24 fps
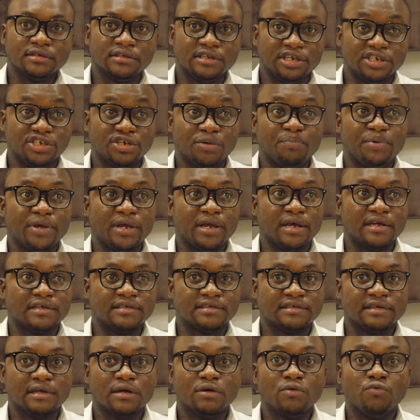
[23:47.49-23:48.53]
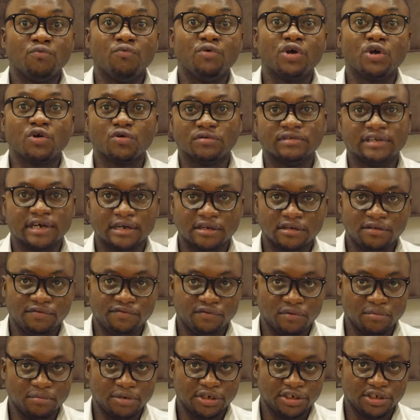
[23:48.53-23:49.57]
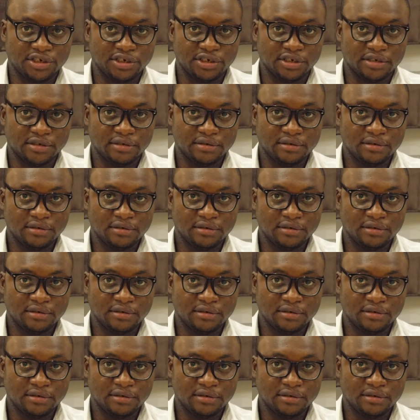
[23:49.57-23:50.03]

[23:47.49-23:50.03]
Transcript: the GPS records that information.